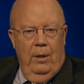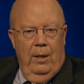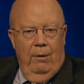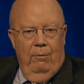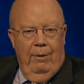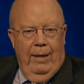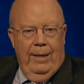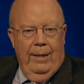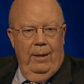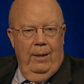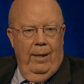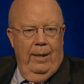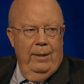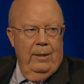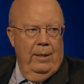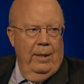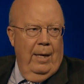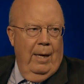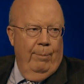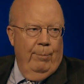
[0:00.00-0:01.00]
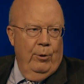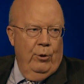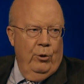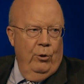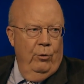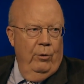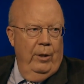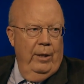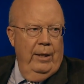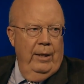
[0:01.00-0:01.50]
I recognized the
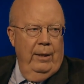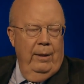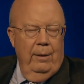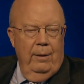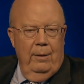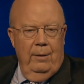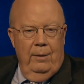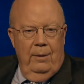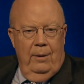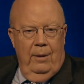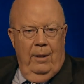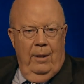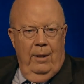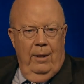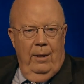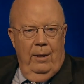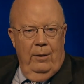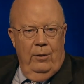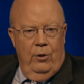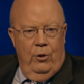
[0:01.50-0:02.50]
opportunity uh,